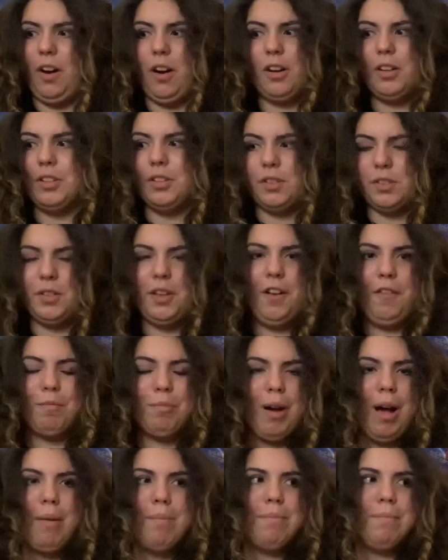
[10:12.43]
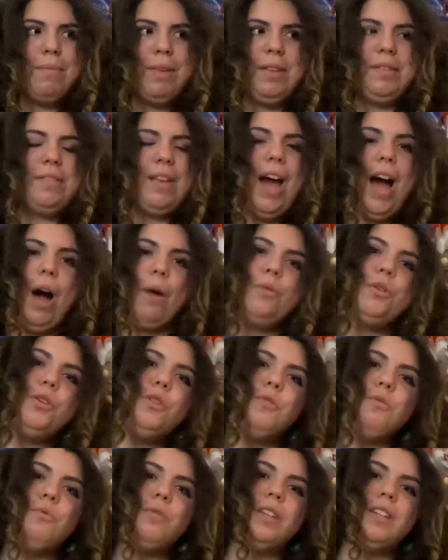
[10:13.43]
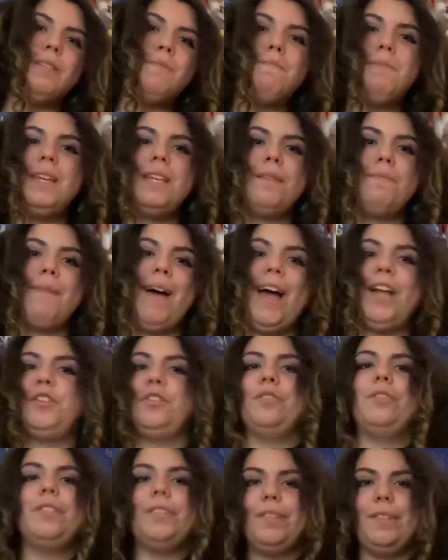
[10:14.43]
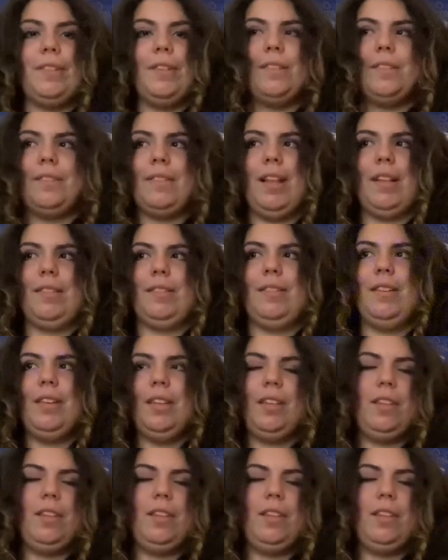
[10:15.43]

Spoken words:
hard to solve problem is how are you going to beat a magical disease that's